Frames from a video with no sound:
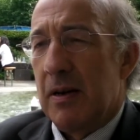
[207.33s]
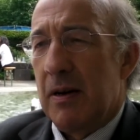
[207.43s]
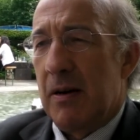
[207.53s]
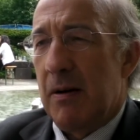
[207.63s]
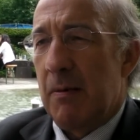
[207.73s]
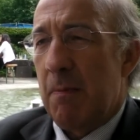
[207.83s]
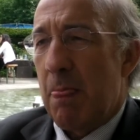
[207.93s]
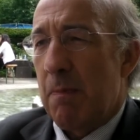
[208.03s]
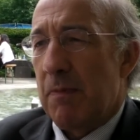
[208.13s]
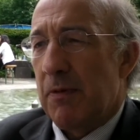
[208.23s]

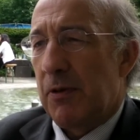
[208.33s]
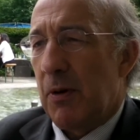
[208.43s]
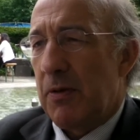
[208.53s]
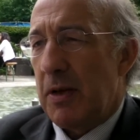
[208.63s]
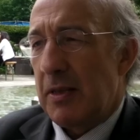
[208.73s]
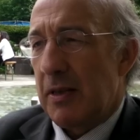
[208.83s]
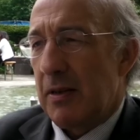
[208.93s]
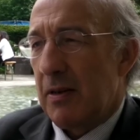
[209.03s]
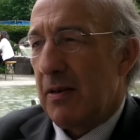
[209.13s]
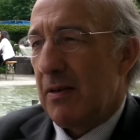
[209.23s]
Um, so I think that
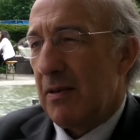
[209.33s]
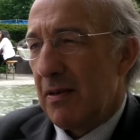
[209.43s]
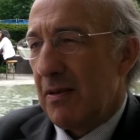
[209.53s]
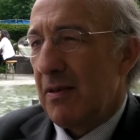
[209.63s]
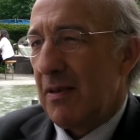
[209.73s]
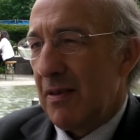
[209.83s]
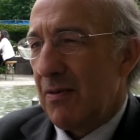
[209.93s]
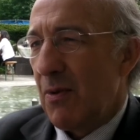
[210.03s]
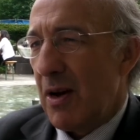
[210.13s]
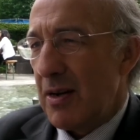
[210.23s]

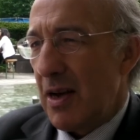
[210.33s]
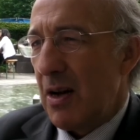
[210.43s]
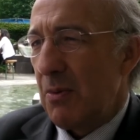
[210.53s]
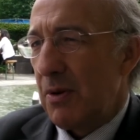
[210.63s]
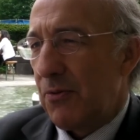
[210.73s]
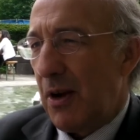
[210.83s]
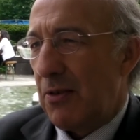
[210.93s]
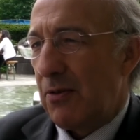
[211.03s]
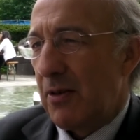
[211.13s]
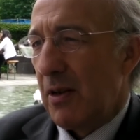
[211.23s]
uh, right now we're
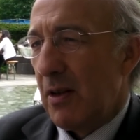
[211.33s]
faced